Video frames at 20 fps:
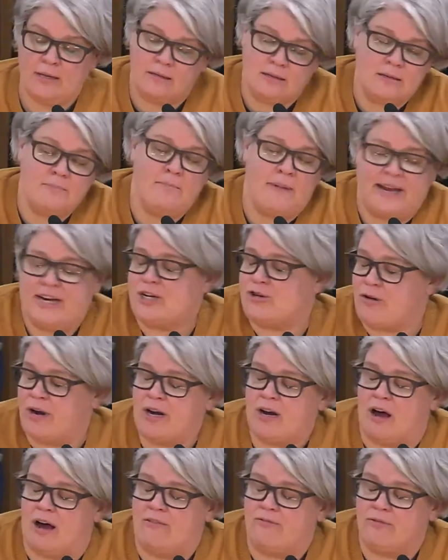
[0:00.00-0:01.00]
made a
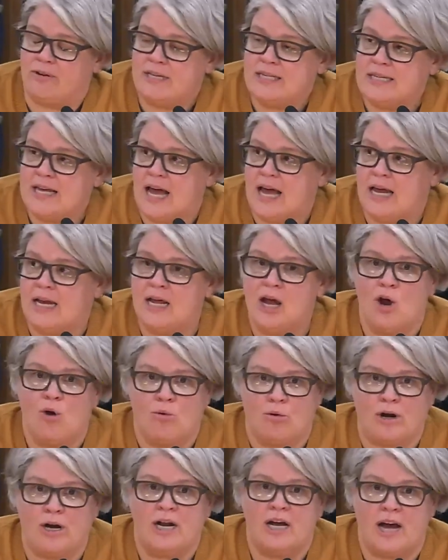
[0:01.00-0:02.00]
trade-off. We said,
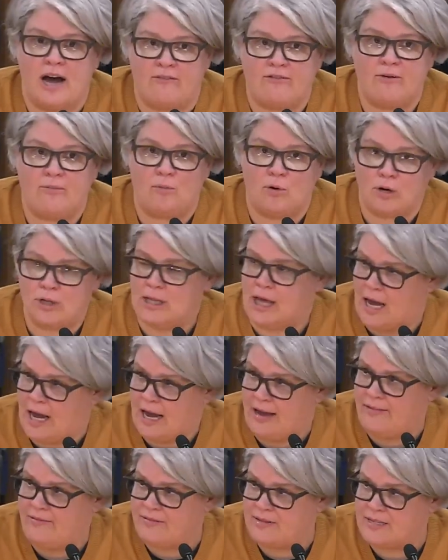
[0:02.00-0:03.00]
we're going to cover more
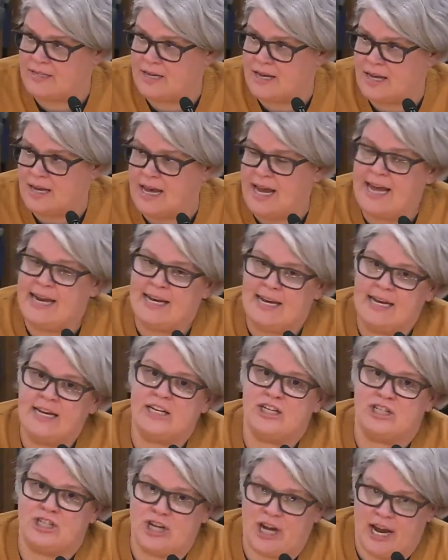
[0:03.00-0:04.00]
lives, and in
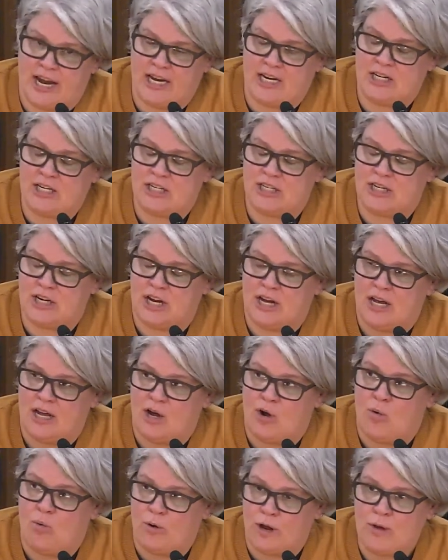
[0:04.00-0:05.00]
exchange,
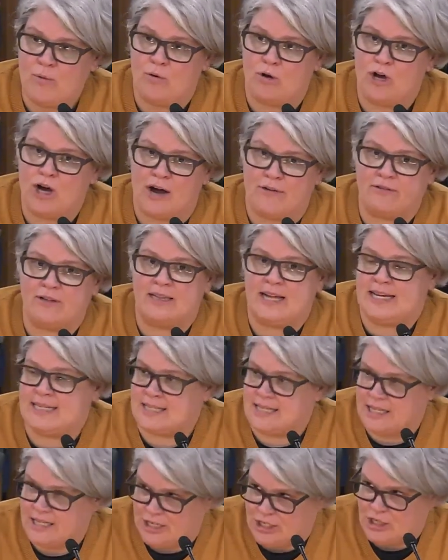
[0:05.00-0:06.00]
we will cover less
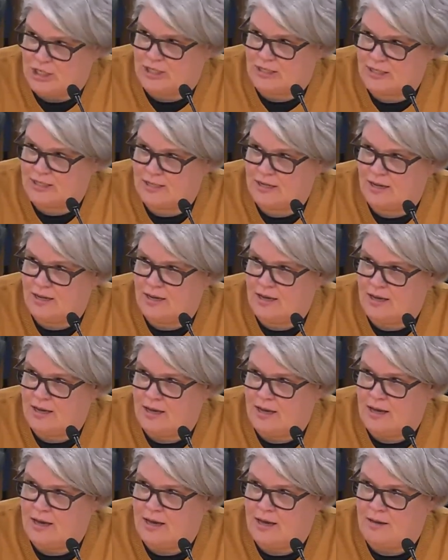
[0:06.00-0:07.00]
conditions.
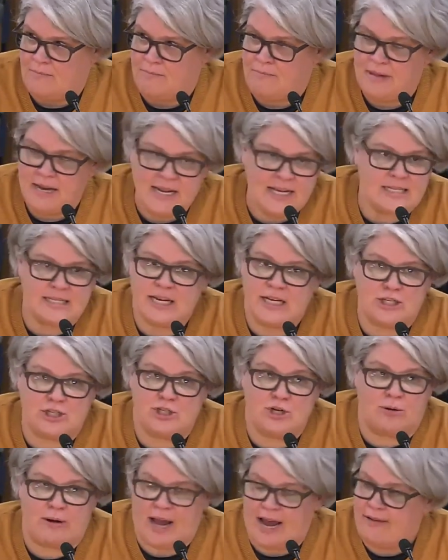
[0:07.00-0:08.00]
Many states
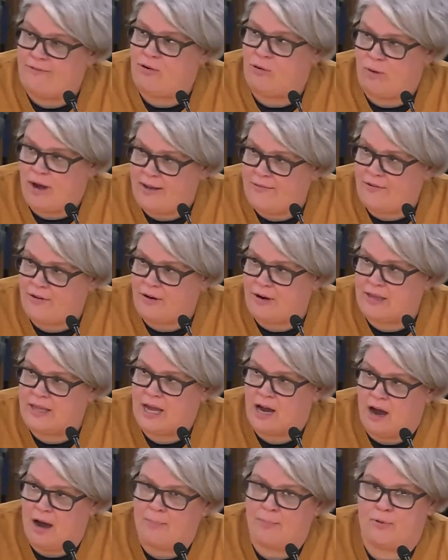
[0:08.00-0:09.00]
don't have a waiver, and
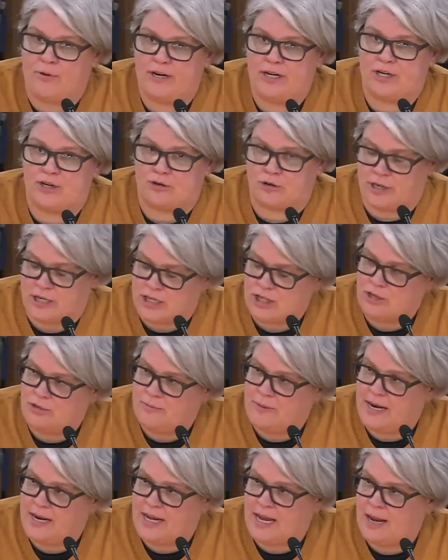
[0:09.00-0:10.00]
they operate a traditional
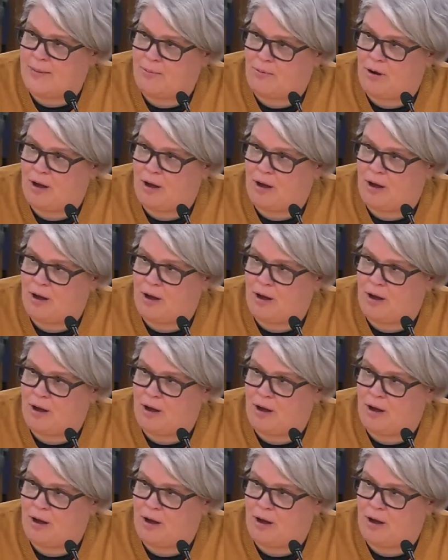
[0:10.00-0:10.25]
Medicaid